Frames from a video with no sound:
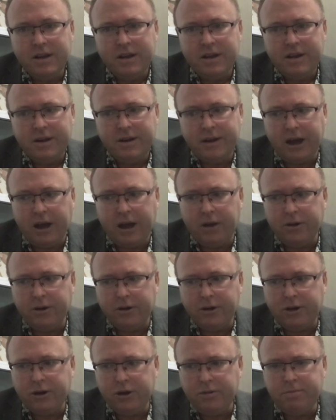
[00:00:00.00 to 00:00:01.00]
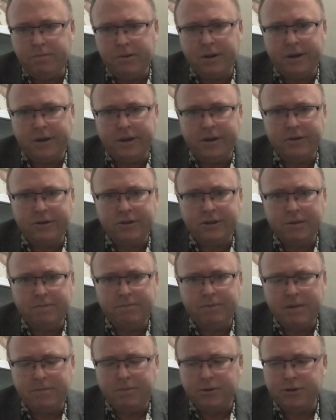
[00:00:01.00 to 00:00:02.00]
Now, there could be, some
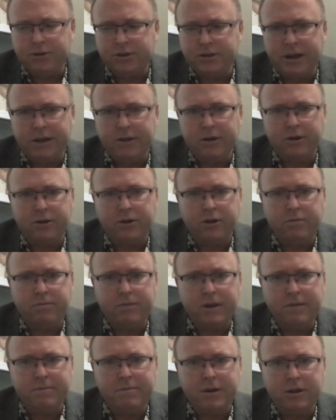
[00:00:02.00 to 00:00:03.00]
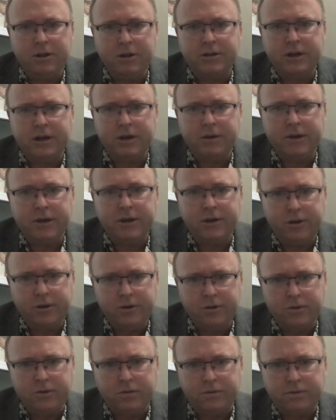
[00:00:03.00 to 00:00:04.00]
people say there could be a military
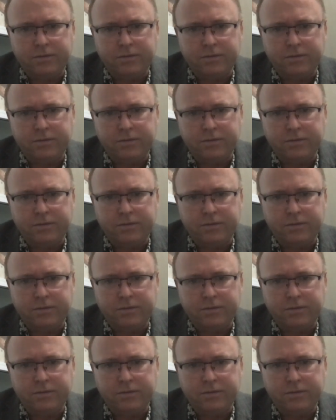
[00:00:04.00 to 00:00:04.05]
coup.